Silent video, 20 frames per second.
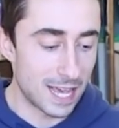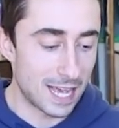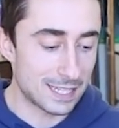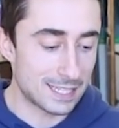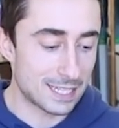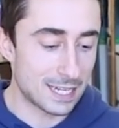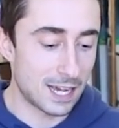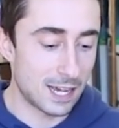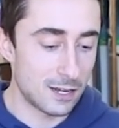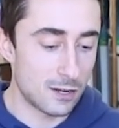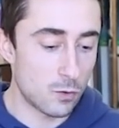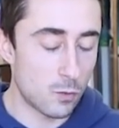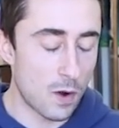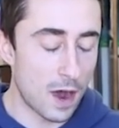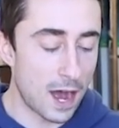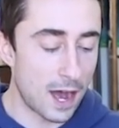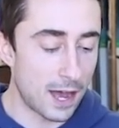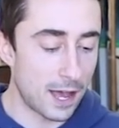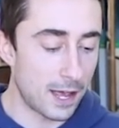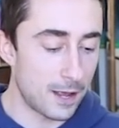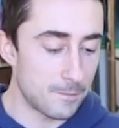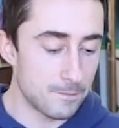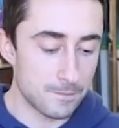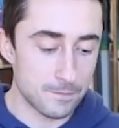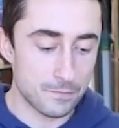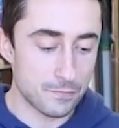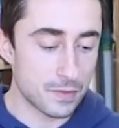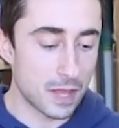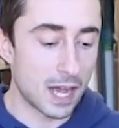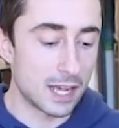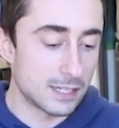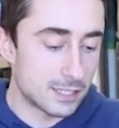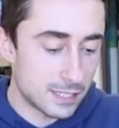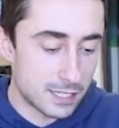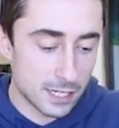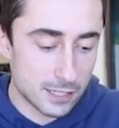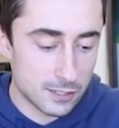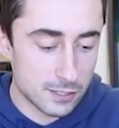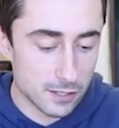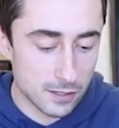that's kind of why I
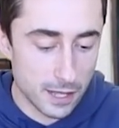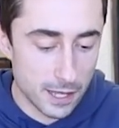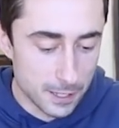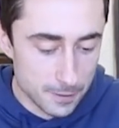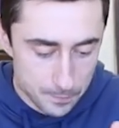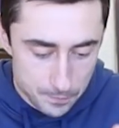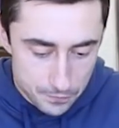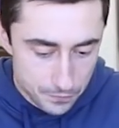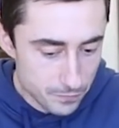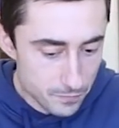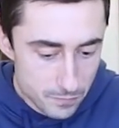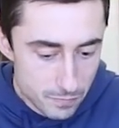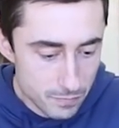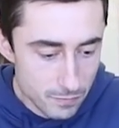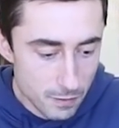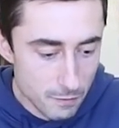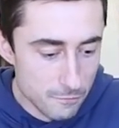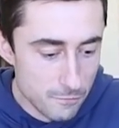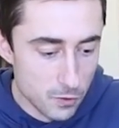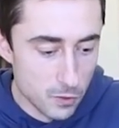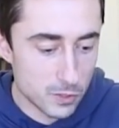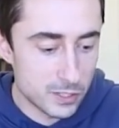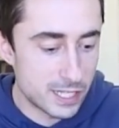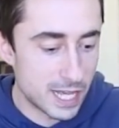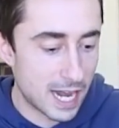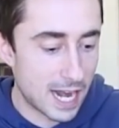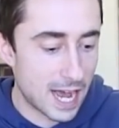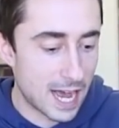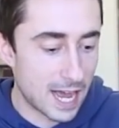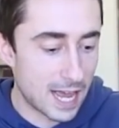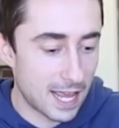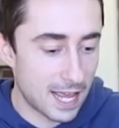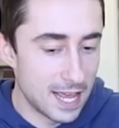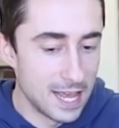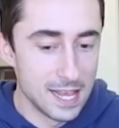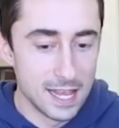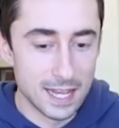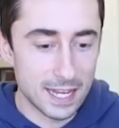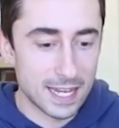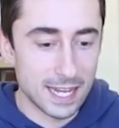stick to like foods that I
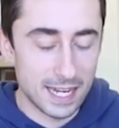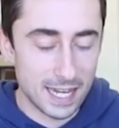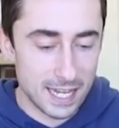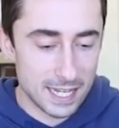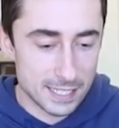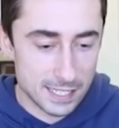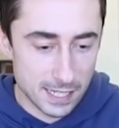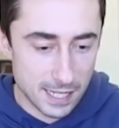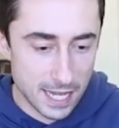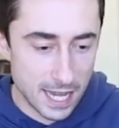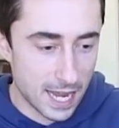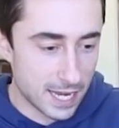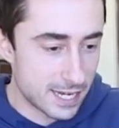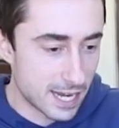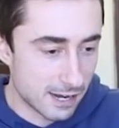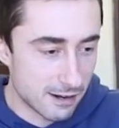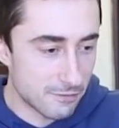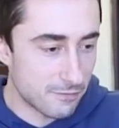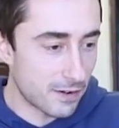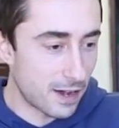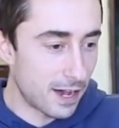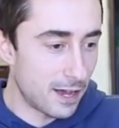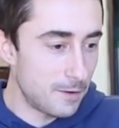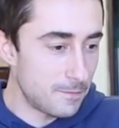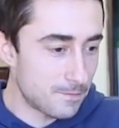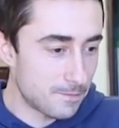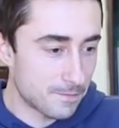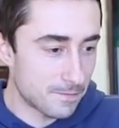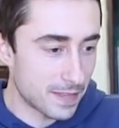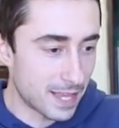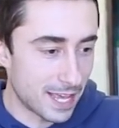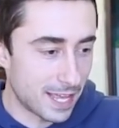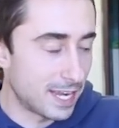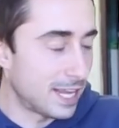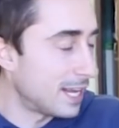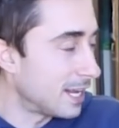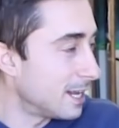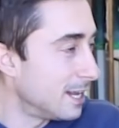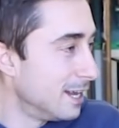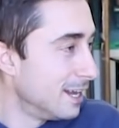can easily identify and
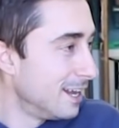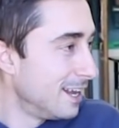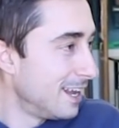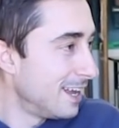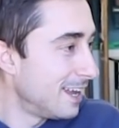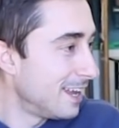eat.